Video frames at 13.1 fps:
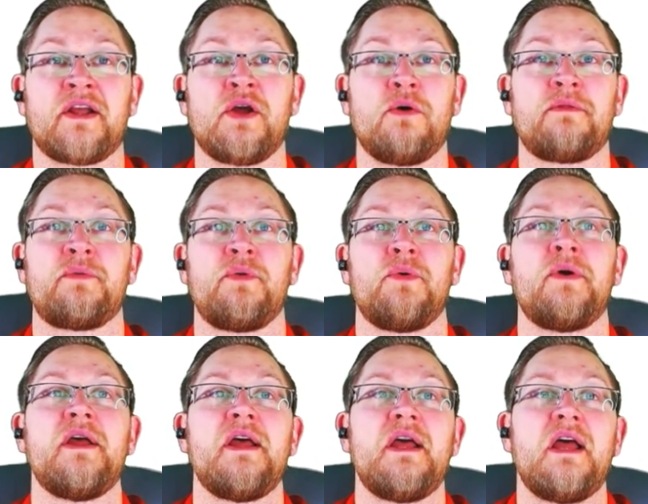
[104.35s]
to go
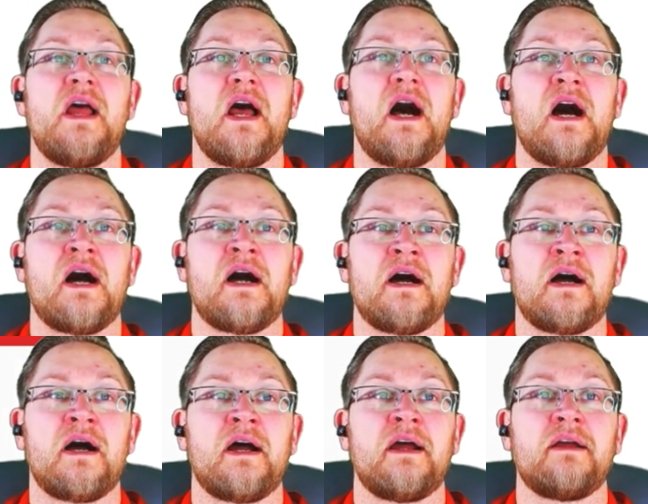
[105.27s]
through,
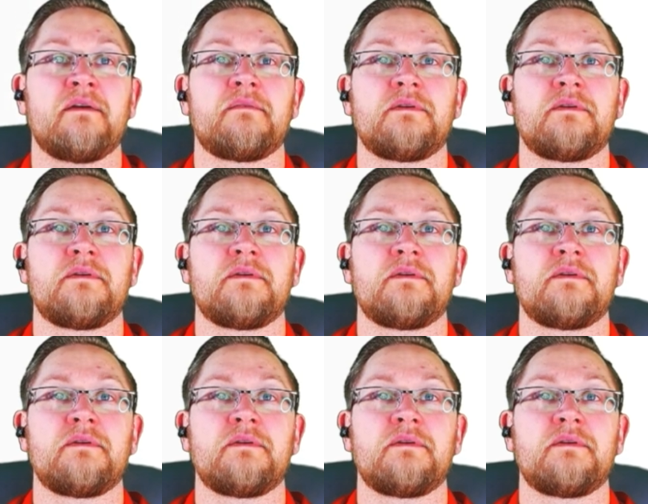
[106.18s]
uh,